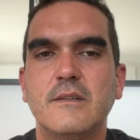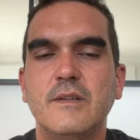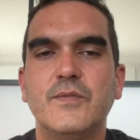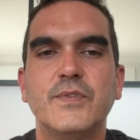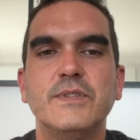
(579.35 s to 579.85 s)

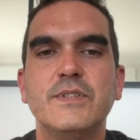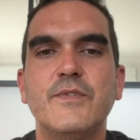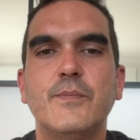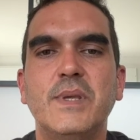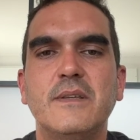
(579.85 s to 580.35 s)
In front of
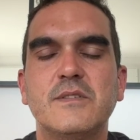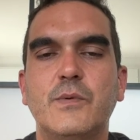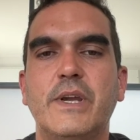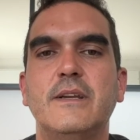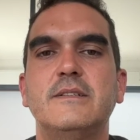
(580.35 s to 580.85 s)
the big
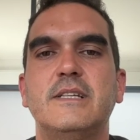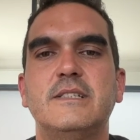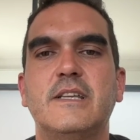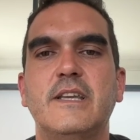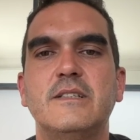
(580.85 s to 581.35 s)
square
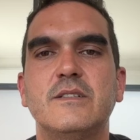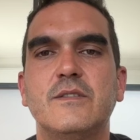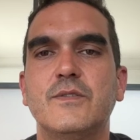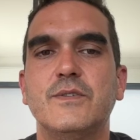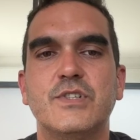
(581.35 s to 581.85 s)

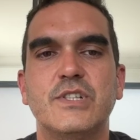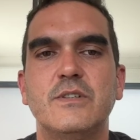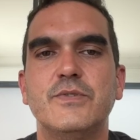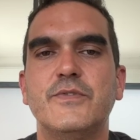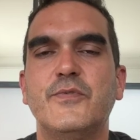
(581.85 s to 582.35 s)
dedicated to the
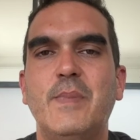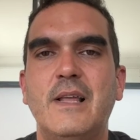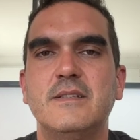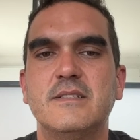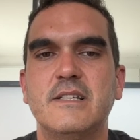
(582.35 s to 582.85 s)
children of
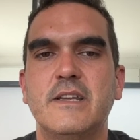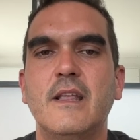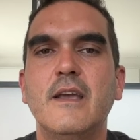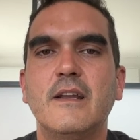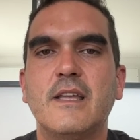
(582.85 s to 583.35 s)
Palestine,
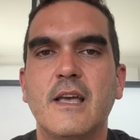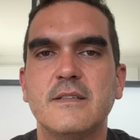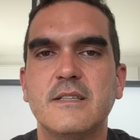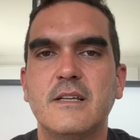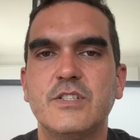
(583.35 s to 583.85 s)

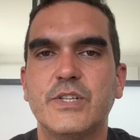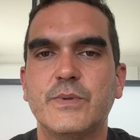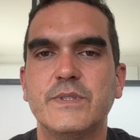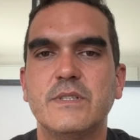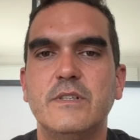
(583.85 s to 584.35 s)
Gaza,
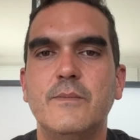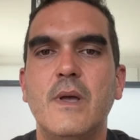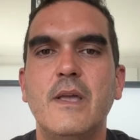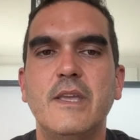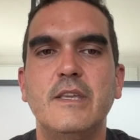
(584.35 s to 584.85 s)

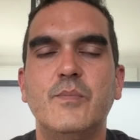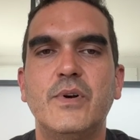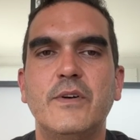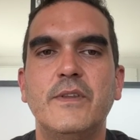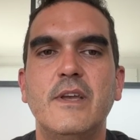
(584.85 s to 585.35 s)
Jerusalem,
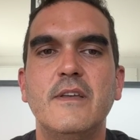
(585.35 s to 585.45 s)
Hebron,